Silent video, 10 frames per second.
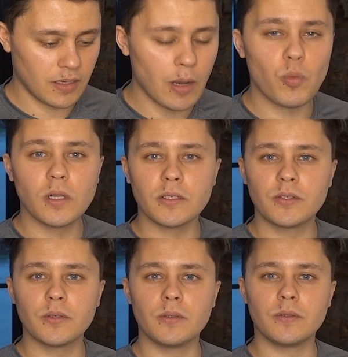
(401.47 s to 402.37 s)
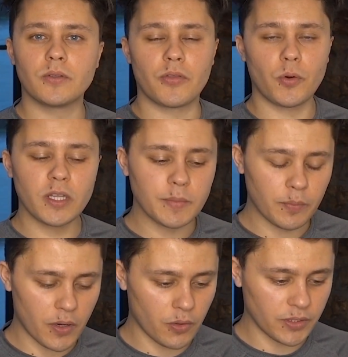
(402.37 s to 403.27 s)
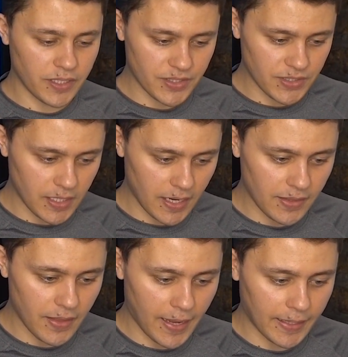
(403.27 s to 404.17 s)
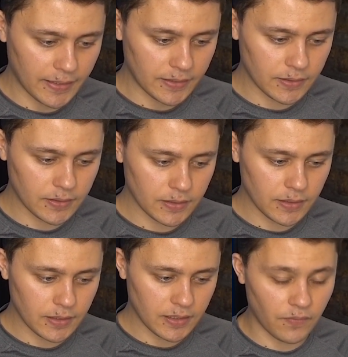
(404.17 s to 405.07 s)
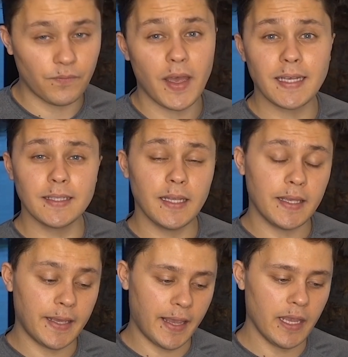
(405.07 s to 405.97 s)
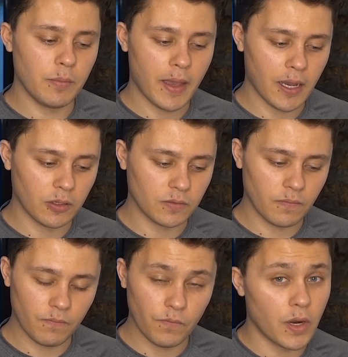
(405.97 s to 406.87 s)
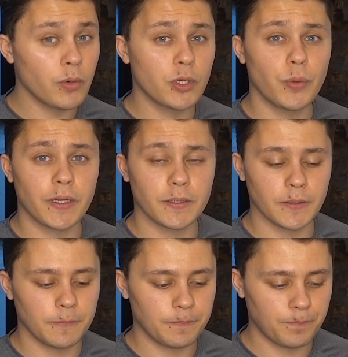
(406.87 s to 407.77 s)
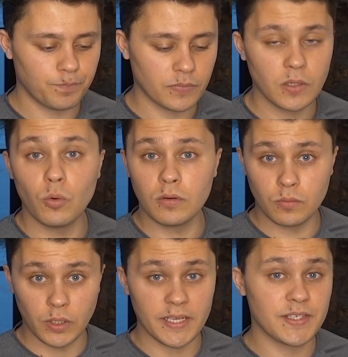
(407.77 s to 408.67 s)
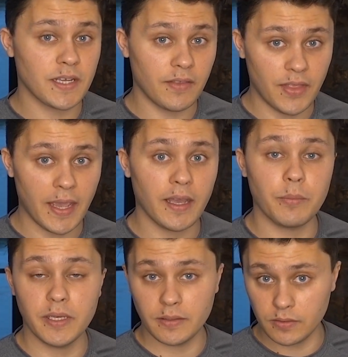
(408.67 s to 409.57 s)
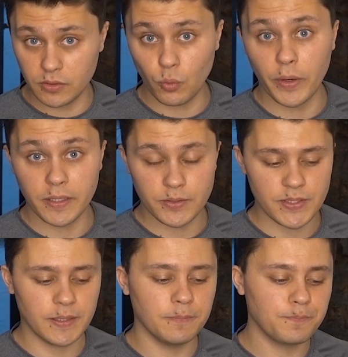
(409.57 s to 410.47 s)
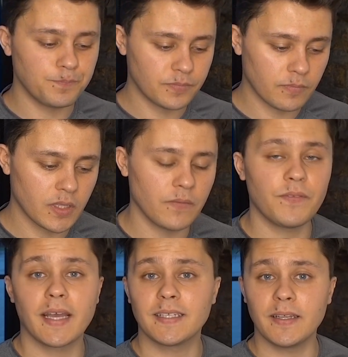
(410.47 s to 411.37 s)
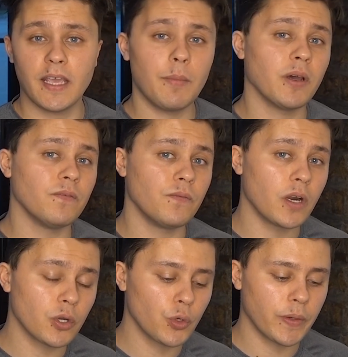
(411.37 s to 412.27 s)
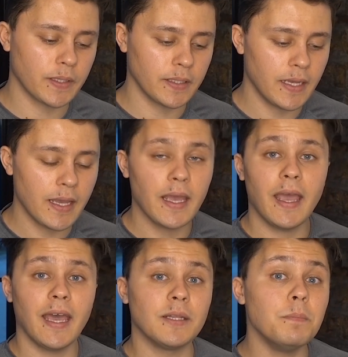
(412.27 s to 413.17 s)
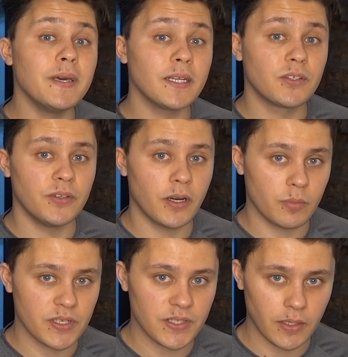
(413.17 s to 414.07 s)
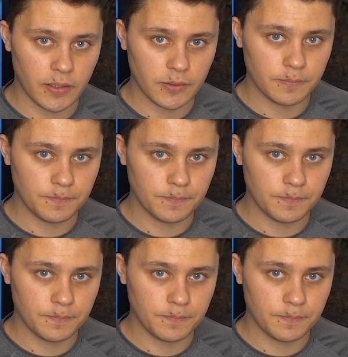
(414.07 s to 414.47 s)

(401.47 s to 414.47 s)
I'm willing to to throw them a bone and say that the fact that they came out very quickly. When I say they, I mean the whale team. The fact that they came out very quickly, admitted to their mistake.